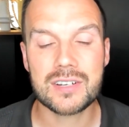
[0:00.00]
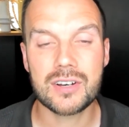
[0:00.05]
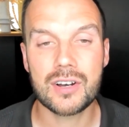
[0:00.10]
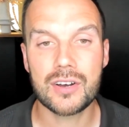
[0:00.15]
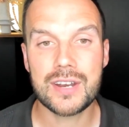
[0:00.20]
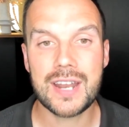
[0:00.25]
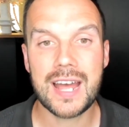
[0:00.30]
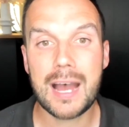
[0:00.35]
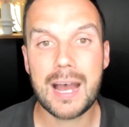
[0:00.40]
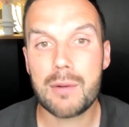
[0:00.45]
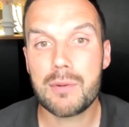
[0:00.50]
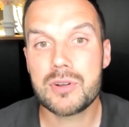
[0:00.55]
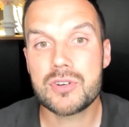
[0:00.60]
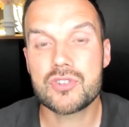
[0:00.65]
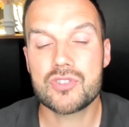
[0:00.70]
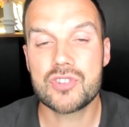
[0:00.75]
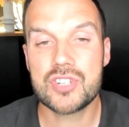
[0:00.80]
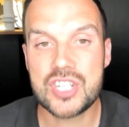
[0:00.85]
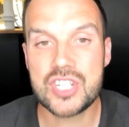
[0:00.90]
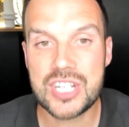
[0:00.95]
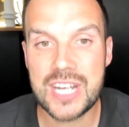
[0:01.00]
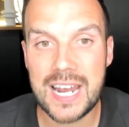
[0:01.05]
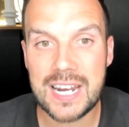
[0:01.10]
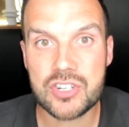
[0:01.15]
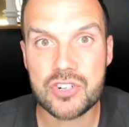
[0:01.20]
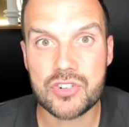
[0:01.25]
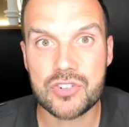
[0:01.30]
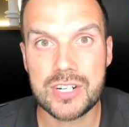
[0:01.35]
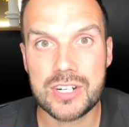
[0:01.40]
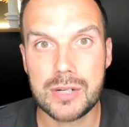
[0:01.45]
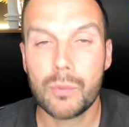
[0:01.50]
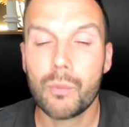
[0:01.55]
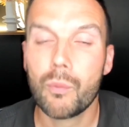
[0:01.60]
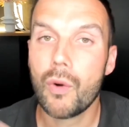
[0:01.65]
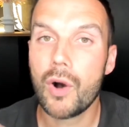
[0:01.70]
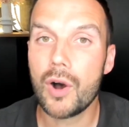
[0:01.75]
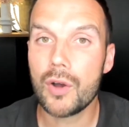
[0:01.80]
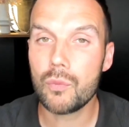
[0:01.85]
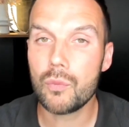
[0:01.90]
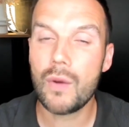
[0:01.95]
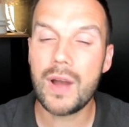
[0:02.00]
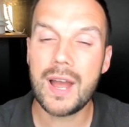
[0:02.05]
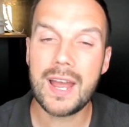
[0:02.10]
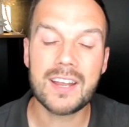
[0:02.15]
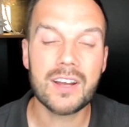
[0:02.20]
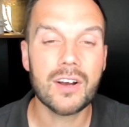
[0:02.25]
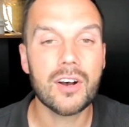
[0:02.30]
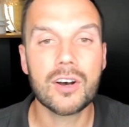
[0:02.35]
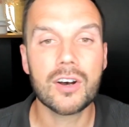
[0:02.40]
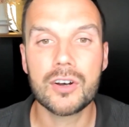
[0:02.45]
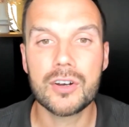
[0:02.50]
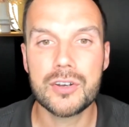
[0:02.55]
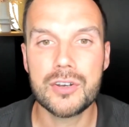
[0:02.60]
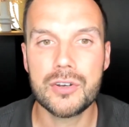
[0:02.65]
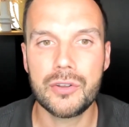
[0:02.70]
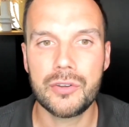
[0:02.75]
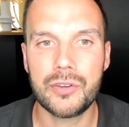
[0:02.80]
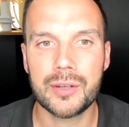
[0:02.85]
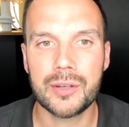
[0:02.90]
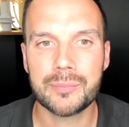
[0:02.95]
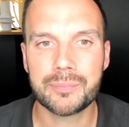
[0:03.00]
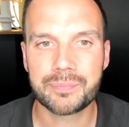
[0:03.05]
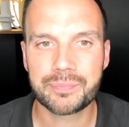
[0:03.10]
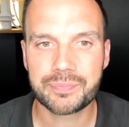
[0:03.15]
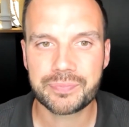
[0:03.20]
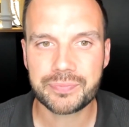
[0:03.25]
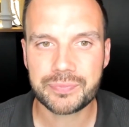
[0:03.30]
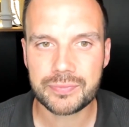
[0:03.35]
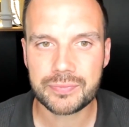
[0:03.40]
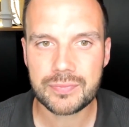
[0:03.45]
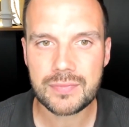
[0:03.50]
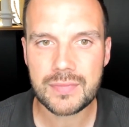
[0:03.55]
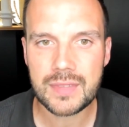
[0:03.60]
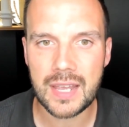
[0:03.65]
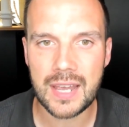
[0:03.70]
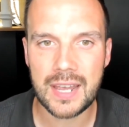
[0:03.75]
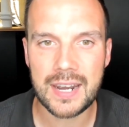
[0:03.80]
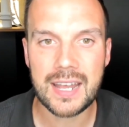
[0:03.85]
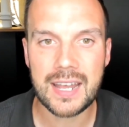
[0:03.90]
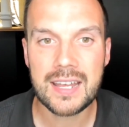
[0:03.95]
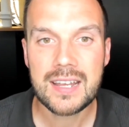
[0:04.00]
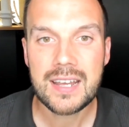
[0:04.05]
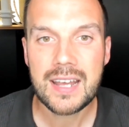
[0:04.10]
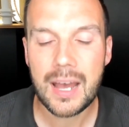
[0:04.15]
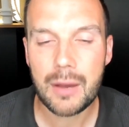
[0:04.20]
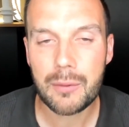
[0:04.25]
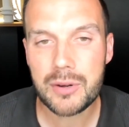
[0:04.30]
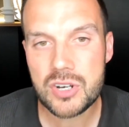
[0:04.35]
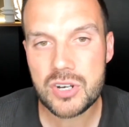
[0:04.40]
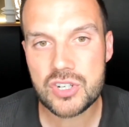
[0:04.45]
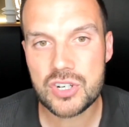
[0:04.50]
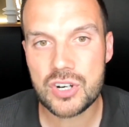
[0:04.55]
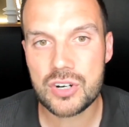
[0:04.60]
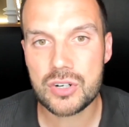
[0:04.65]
on our trajectory, one way or another. And I, I want to share